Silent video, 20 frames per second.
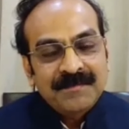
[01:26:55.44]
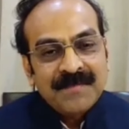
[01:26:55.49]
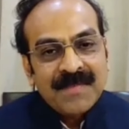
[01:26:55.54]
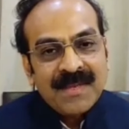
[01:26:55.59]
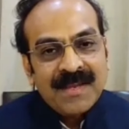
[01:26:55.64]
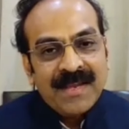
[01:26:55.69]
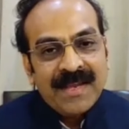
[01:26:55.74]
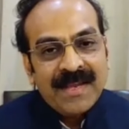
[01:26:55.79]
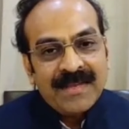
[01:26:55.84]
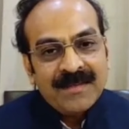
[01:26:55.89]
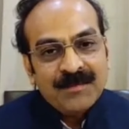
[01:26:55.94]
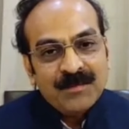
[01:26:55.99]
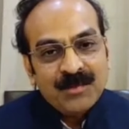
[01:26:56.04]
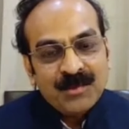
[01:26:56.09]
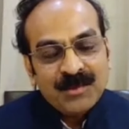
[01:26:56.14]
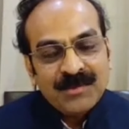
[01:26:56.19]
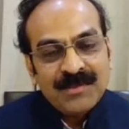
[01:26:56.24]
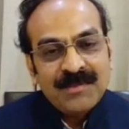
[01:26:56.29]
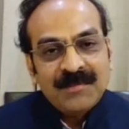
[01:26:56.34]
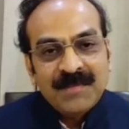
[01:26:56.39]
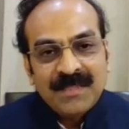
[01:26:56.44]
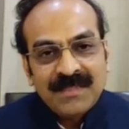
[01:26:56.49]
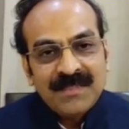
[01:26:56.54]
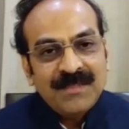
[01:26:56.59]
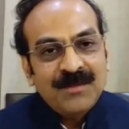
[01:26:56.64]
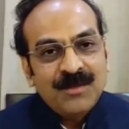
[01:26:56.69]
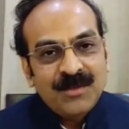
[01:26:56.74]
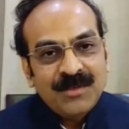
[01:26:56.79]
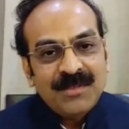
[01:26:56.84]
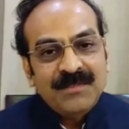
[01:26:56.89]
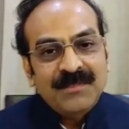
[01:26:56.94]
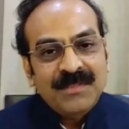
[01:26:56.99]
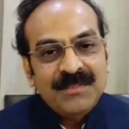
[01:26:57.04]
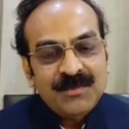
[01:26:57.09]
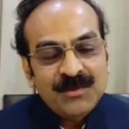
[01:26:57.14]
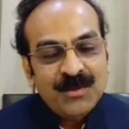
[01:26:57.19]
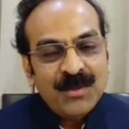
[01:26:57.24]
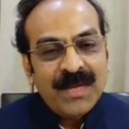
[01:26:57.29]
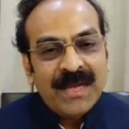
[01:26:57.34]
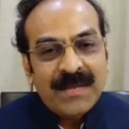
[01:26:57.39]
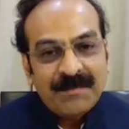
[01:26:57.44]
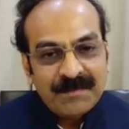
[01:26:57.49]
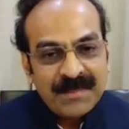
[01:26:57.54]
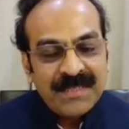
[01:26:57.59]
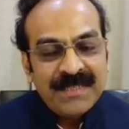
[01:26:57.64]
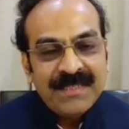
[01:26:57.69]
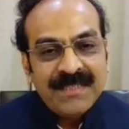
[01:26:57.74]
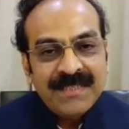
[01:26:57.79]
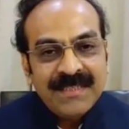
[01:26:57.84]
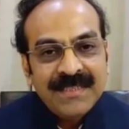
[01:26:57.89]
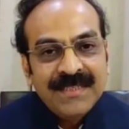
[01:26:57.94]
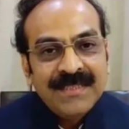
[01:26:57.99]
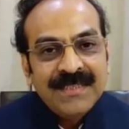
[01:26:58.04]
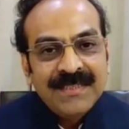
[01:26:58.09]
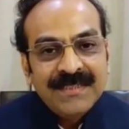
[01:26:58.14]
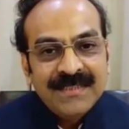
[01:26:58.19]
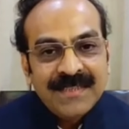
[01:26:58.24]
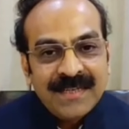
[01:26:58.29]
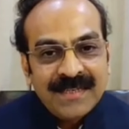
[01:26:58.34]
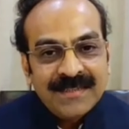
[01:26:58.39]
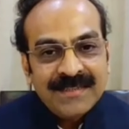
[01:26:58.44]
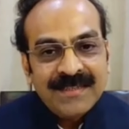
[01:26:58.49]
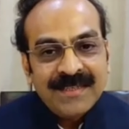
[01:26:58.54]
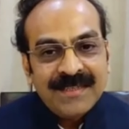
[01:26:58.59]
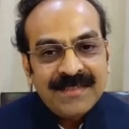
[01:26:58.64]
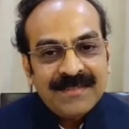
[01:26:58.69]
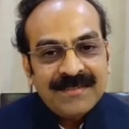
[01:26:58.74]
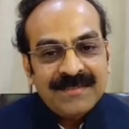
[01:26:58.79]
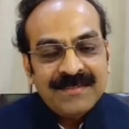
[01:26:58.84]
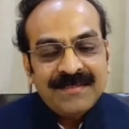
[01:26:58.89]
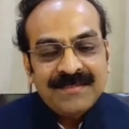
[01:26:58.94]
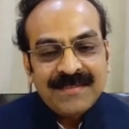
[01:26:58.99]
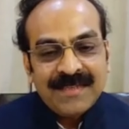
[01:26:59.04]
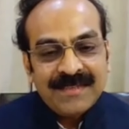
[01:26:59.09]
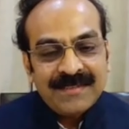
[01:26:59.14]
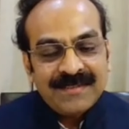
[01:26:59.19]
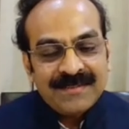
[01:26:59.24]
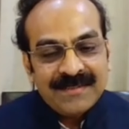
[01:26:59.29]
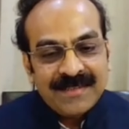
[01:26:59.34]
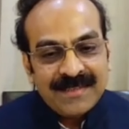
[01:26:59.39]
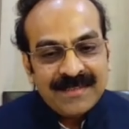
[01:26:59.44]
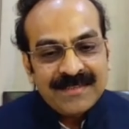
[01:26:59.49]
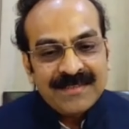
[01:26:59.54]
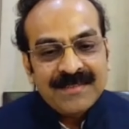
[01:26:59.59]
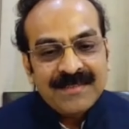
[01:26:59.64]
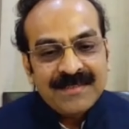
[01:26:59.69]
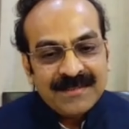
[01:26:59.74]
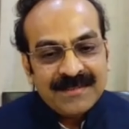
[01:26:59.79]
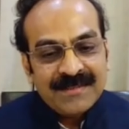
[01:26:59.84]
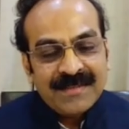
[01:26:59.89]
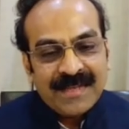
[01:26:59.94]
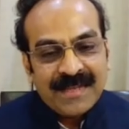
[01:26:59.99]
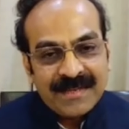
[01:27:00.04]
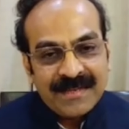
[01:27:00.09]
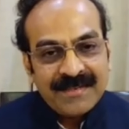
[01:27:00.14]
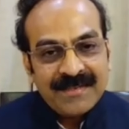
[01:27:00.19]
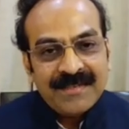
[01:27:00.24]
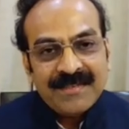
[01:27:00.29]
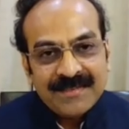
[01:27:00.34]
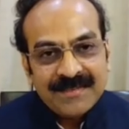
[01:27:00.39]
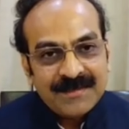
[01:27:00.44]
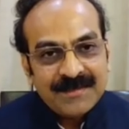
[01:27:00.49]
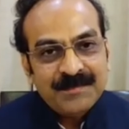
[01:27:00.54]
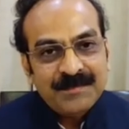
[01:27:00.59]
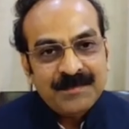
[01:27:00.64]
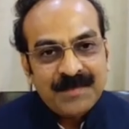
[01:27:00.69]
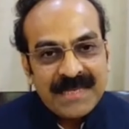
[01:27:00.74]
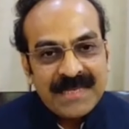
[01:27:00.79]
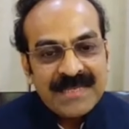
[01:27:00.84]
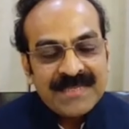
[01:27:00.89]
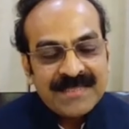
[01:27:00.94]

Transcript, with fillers: And both the mother daughter were so happy that that that that the heritage piece